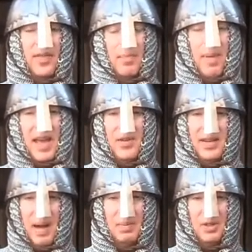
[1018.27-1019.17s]
The Bayeux
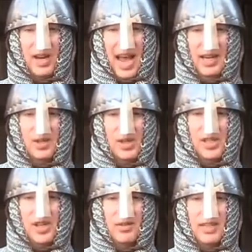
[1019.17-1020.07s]
Tapestry actually
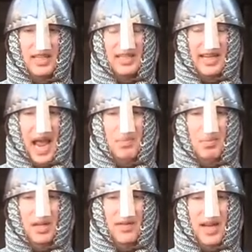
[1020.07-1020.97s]
shows this
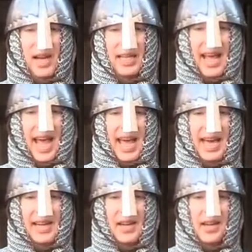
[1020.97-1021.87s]
capable of cutting the
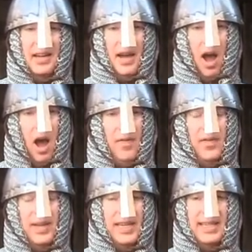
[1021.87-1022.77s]
head off
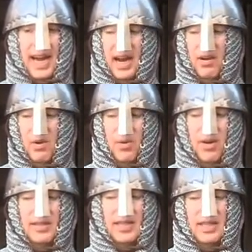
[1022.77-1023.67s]
of an entire horse.